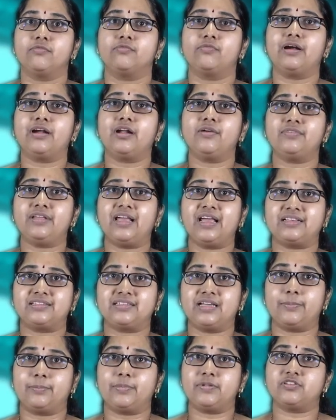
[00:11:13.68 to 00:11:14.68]
One of the
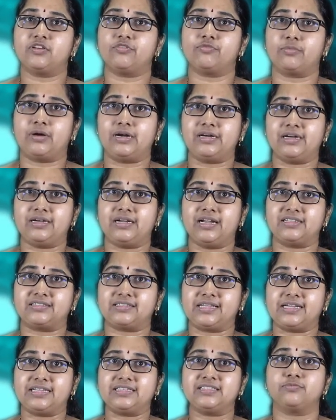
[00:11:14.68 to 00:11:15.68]
examples of
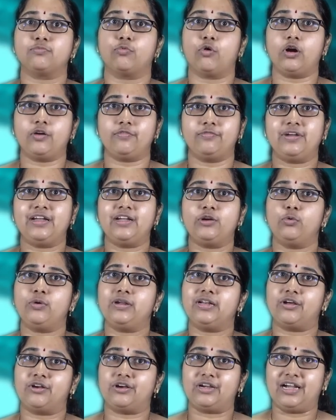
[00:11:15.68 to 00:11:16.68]
multitasking is what we do
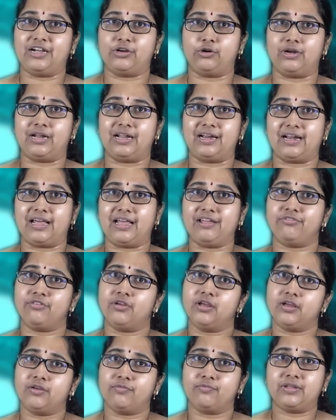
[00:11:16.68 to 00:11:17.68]
in our day-to-day life
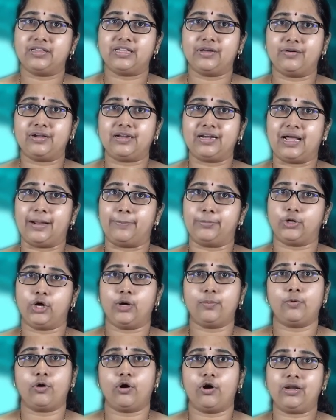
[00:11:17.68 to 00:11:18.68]
with our
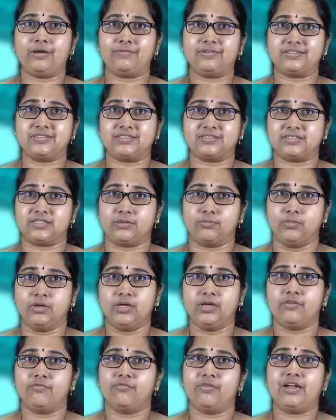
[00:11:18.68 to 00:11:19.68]
laptop or our system.
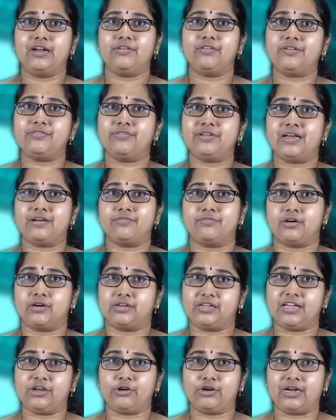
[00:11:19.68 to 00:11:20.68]
Whenever we are
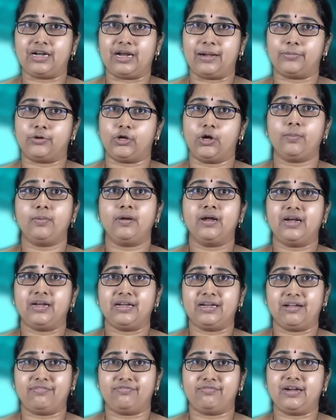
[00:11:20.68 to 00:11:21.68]
working on a laptop,
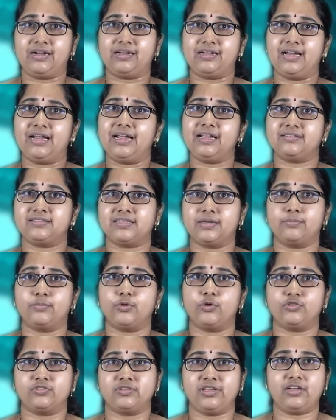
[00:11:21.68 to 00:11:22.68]
definitely some
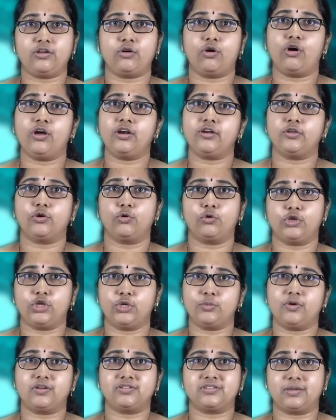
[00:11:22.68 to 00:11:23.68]
music or
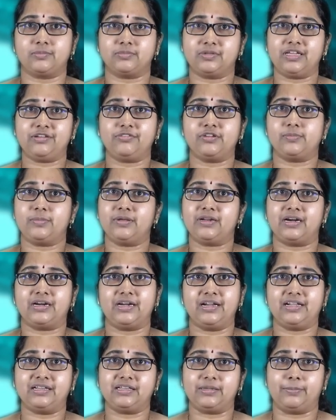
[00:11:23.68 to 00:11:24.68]
YouTube or something will be
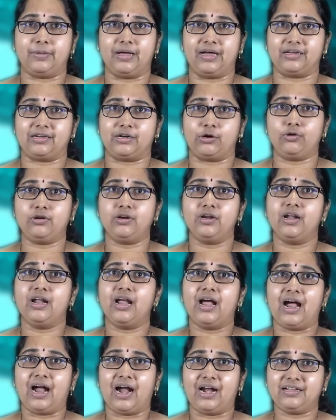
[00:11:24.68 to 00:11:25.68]
running in the background.
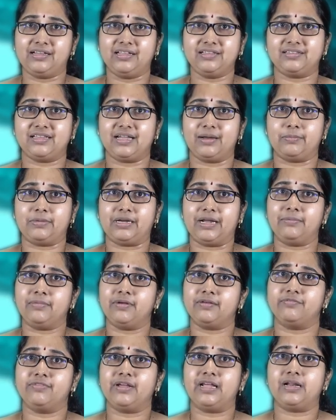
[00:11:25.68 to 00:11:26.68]
At the same time,
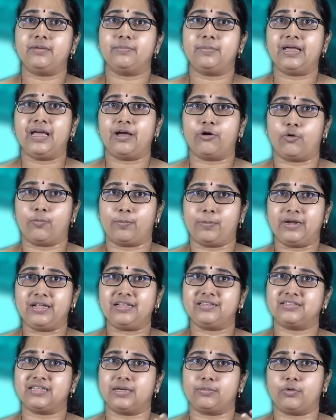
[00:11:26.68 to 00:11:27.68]
we will be
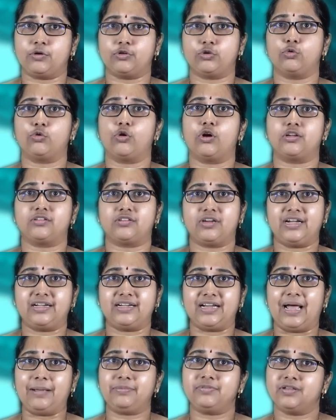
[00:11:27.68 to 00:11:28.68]
opening some or 2 or 3
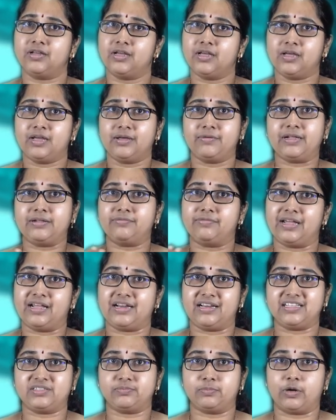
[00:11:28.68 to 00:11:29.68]
tabs in
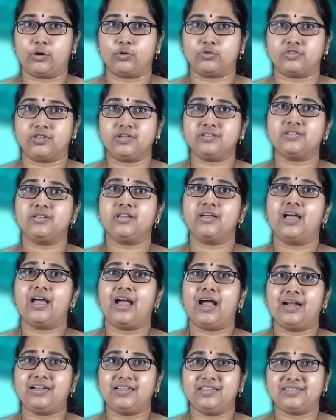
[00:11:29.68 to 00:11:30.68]
various browsers.
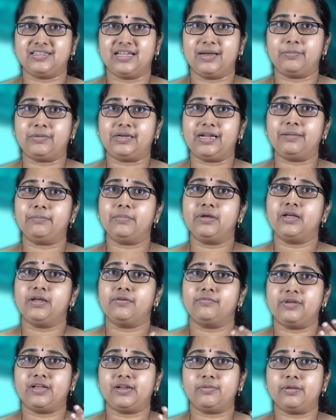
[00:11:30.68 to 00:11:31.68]
At the same time,
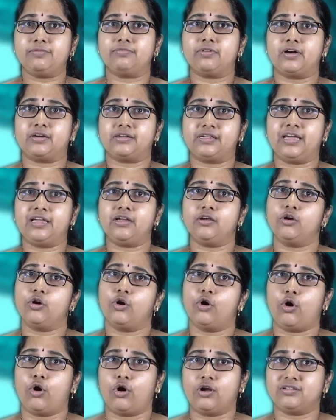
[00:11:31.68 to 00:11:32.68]
we will be working
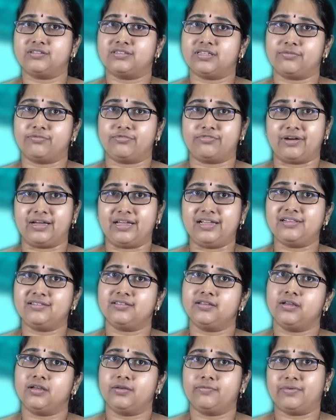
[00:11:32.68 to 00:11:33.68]
on some
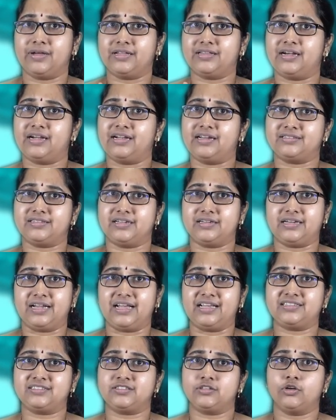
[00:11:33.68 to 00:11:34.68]
files, whether it is a
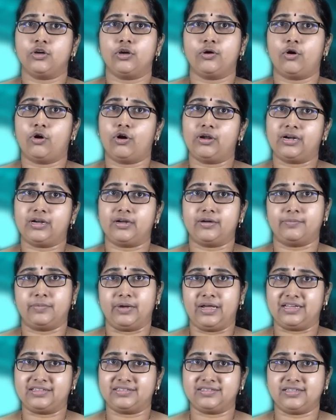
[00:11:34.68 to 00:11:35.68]
text or a
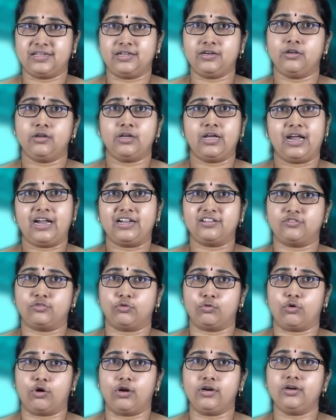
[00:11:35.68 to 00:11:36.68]
Excel and
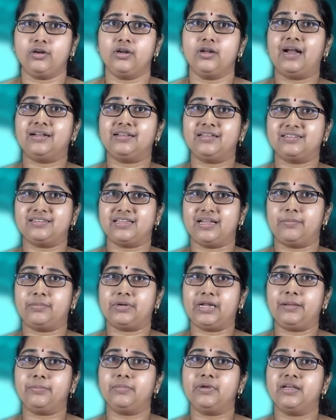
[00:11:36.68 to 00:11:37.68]
so on. At the same
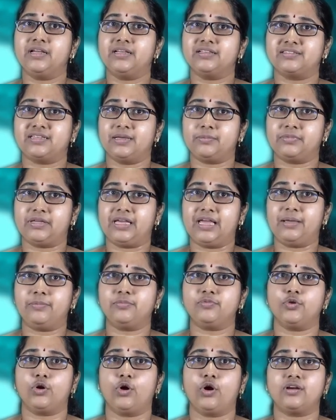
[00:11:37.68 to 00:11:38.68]
time, some
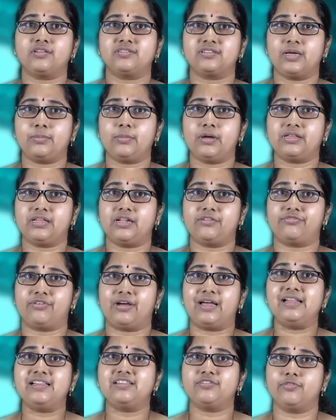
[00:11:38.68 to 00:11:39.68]
games or some other
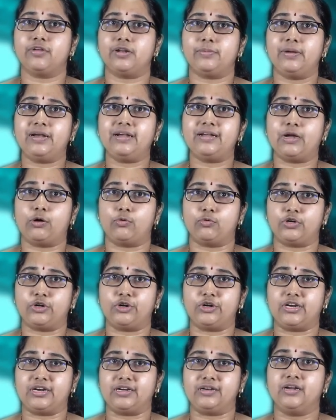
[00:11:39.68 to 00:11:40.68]
files will be
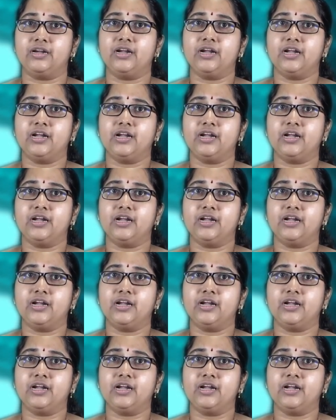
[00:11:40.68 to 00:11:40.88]
downloaded.